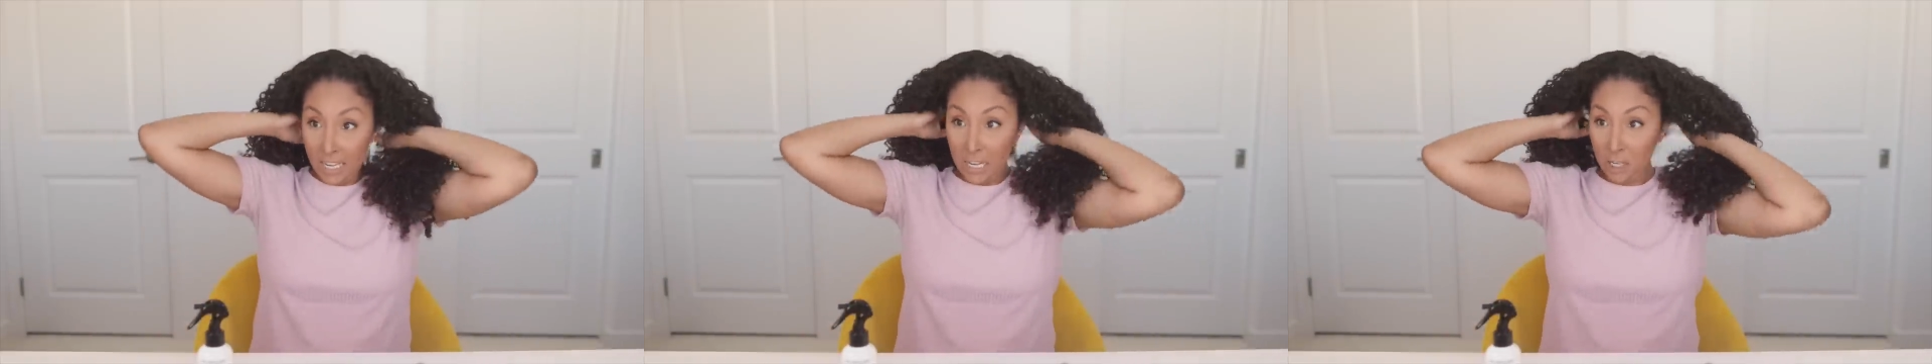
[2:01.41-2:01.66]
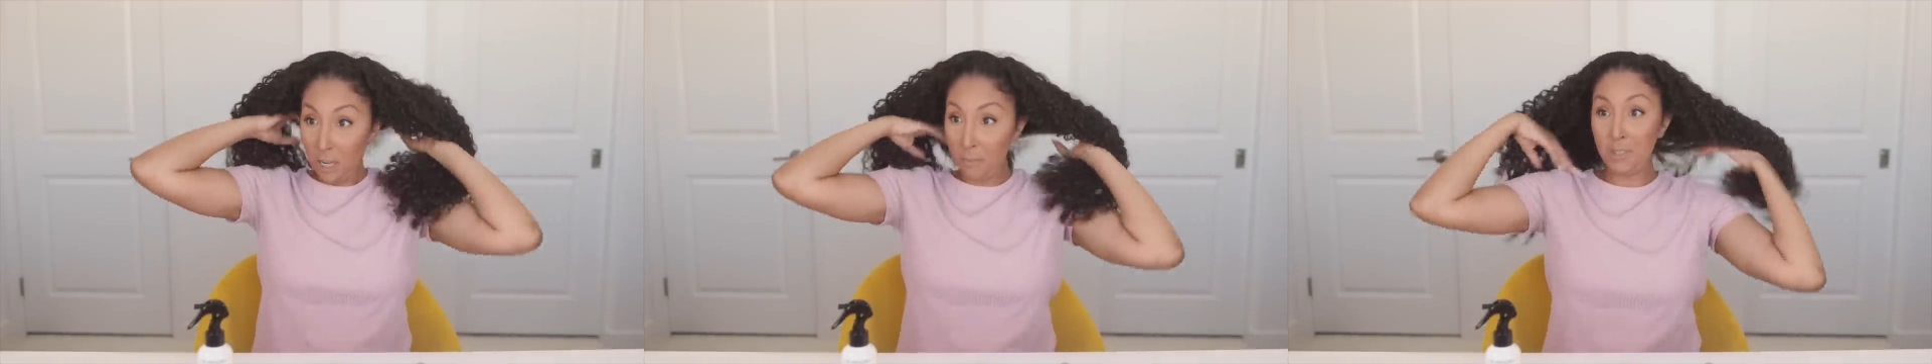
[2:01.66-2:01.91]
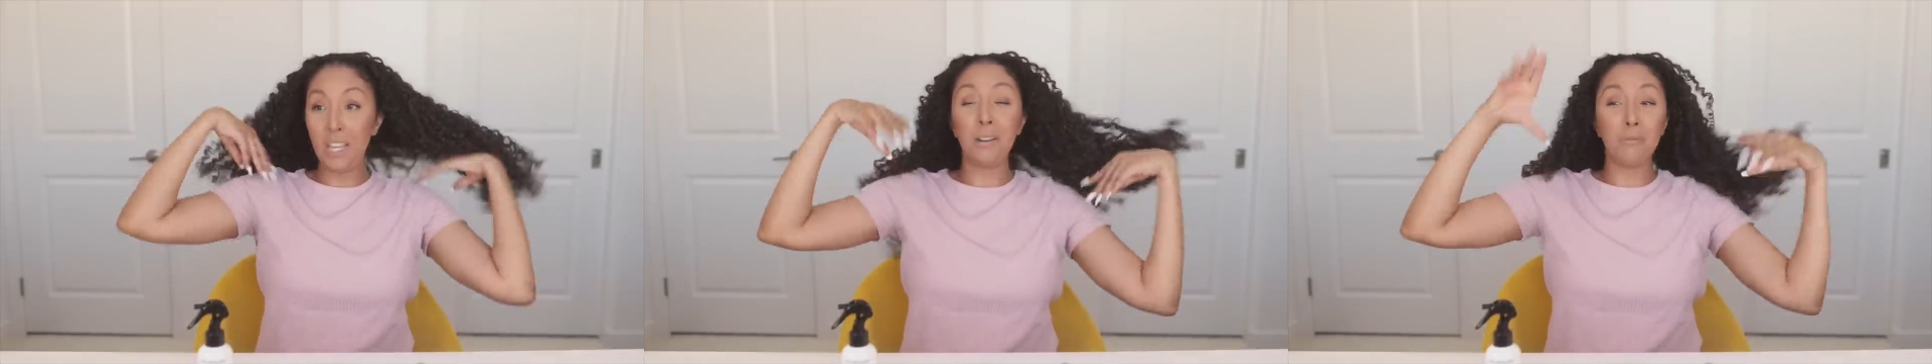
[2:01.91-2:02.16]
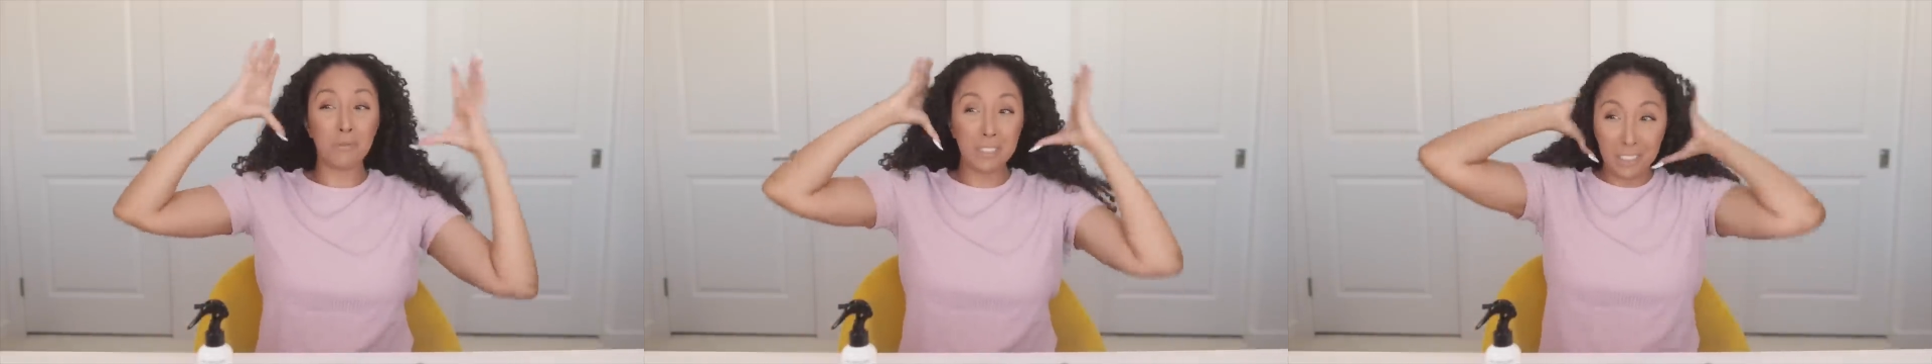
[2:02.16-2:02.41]
You know, I'm
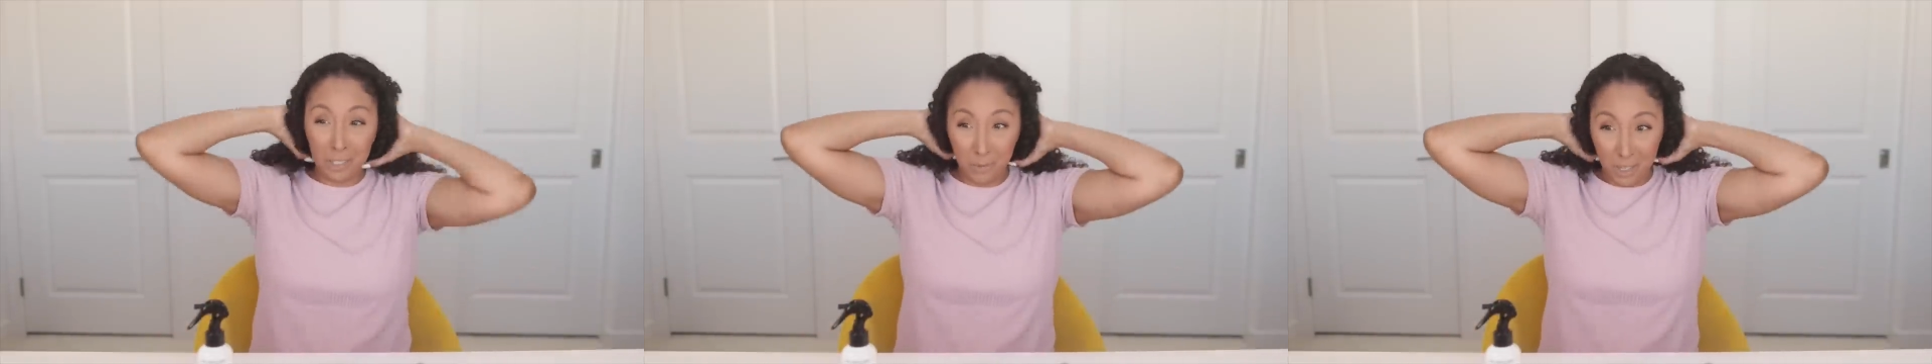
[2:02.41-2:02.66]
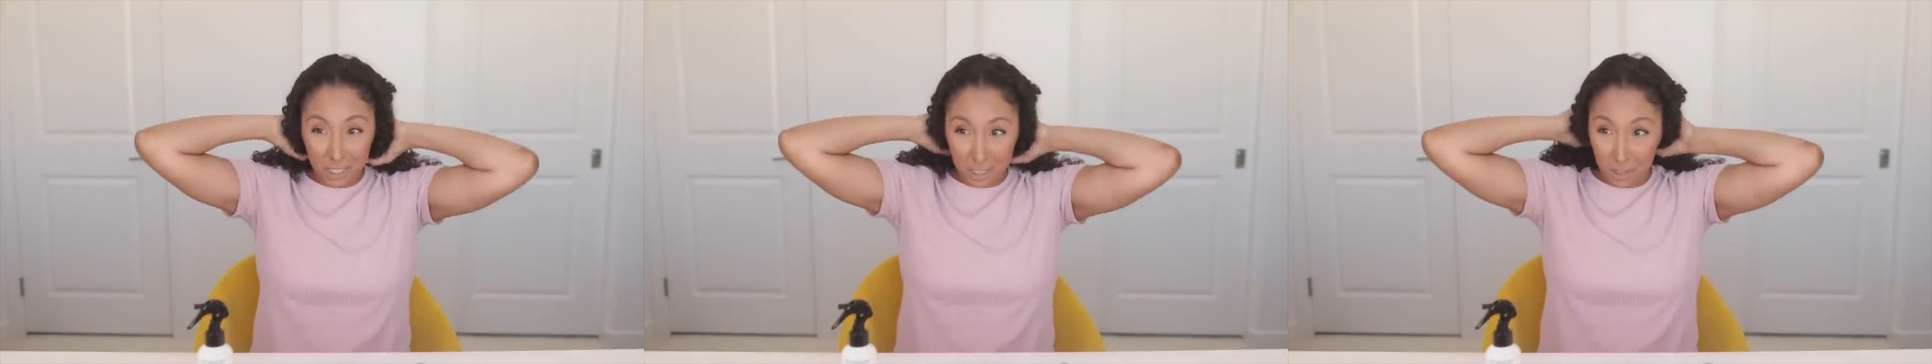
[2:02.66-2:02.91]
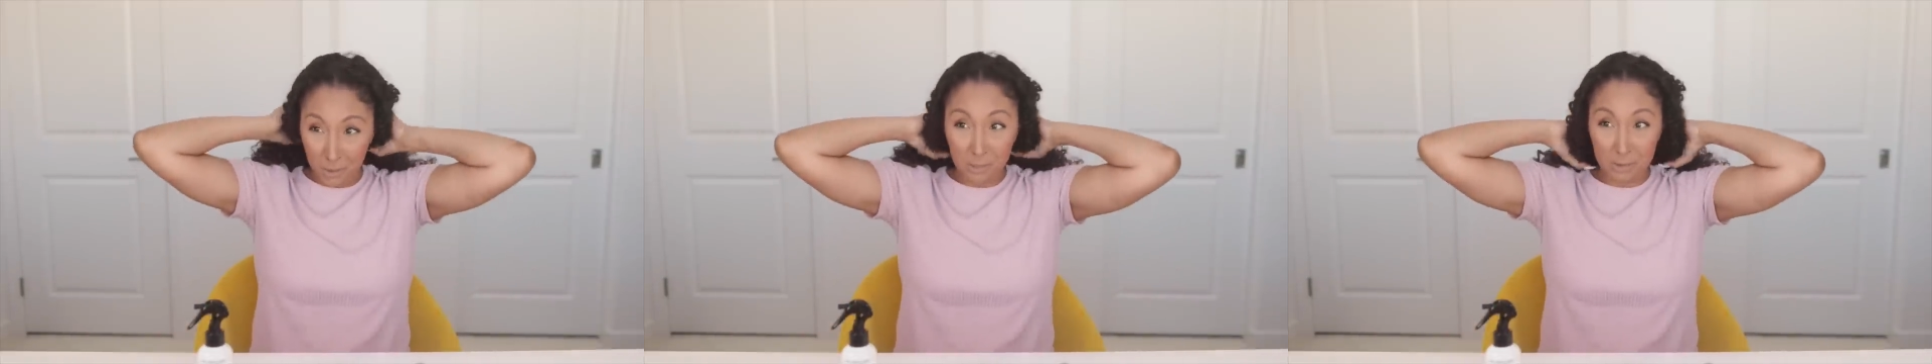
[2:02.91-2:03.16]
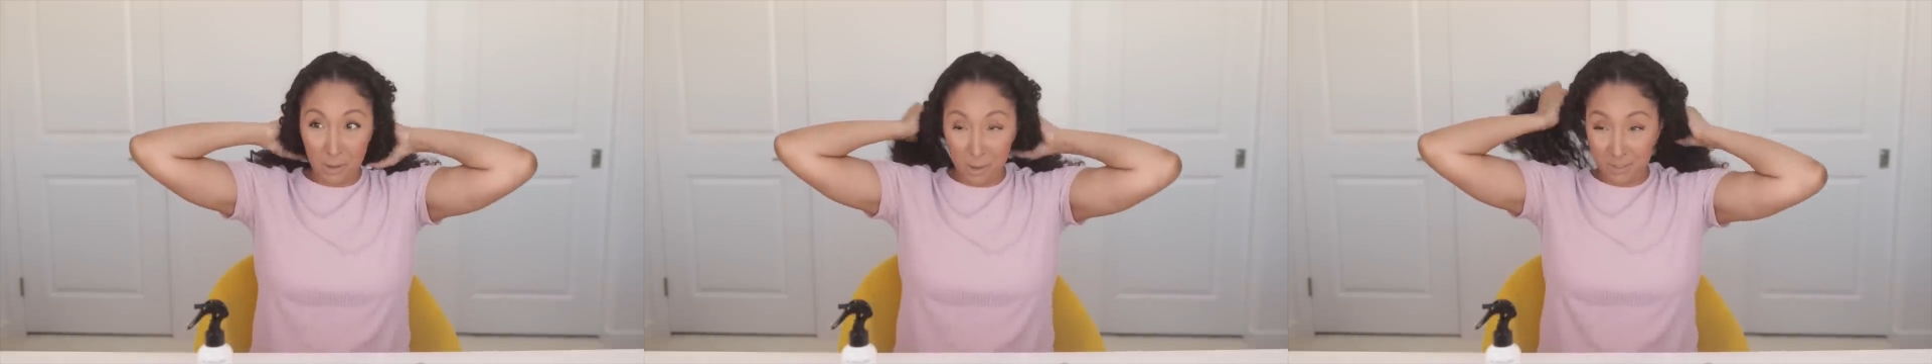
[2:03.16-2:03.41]
not really one to do
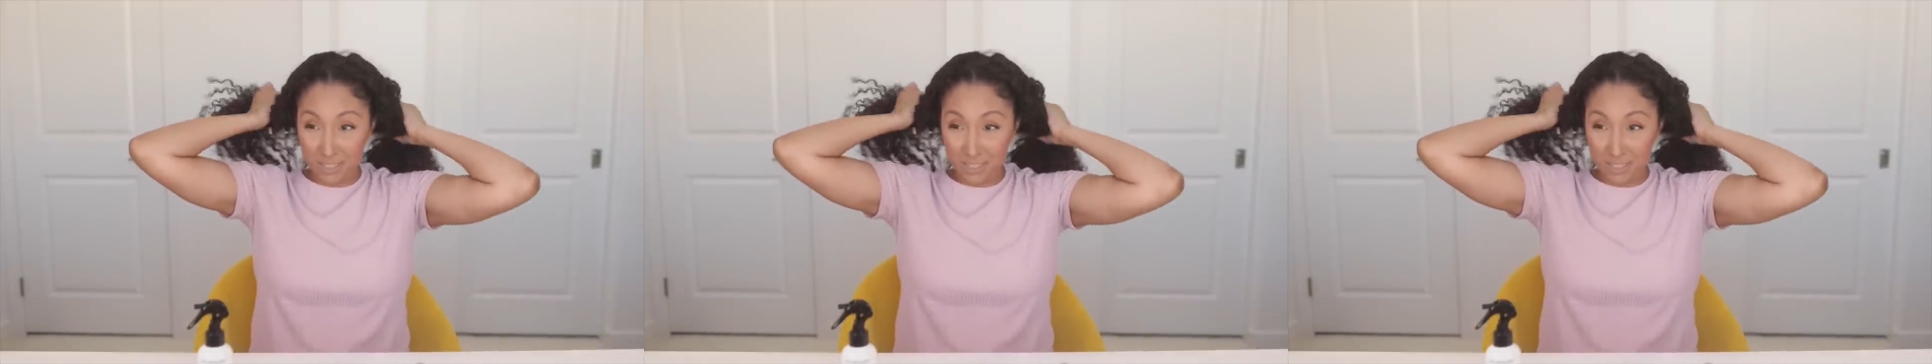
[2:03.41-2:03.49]
small